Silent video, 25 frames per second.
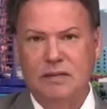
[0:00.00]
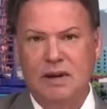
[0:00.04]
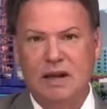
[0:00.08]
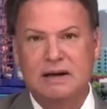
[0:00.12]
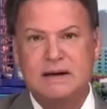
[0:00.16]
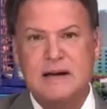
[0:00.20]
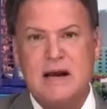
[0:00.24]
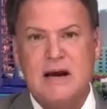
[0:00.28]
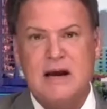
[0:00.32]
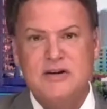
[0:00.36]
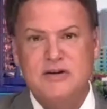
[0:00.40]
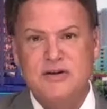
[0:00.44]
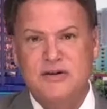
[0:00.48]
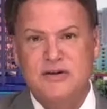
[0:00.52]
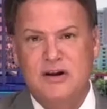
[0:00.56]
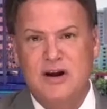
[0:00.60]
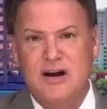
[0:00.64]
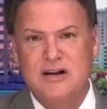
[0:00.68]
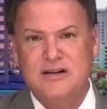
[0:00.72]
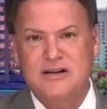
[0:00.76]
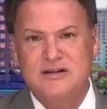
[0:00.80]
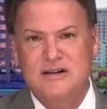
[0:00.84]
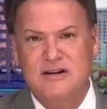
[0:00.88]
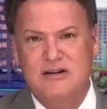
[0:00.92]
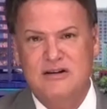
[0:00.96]
Now I did the
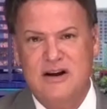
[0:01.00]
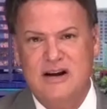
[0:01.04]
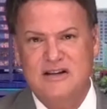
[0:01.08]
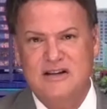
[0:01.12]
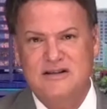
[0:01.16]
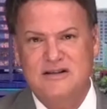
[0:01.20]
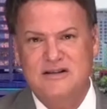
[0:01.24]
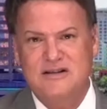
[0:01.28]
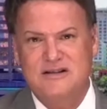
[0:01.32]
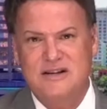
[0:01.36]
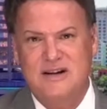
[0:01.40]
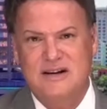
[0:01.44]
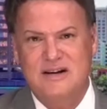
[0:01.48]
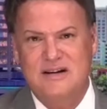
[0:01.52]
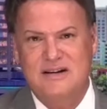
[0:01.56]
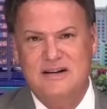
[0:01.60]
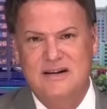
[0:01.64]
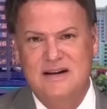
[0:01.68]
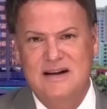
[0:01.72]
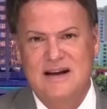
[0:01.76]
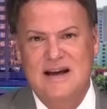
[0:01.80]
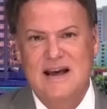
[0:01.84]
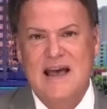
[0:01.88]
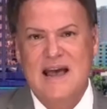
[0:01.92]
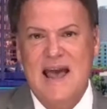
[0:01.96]
cost segregation study.
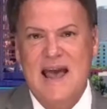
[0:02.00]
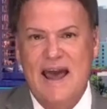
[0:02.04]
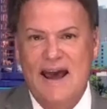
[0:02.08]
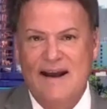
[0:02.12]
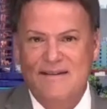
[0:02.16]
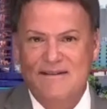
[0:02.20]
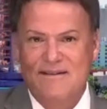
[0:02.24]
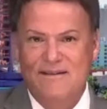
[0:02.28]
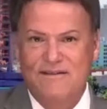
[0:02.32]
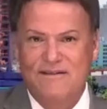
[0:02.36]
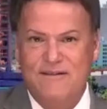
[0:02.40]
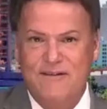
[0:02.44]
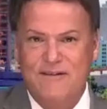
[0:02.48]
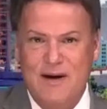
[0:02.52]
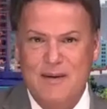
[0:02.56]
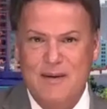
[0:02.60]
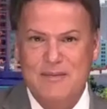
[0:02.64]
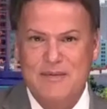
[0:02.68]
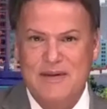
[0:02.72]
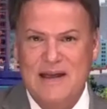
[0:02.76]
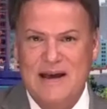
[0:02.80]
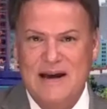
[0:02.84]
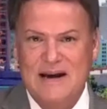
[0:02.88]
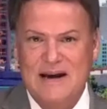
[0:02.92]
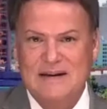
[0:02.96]
And from
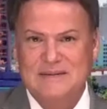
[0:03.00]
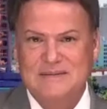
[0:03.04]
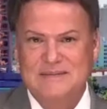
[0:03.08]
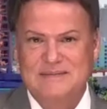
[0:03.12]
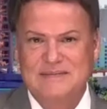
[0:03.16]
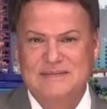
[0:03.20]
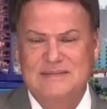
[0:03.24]
that,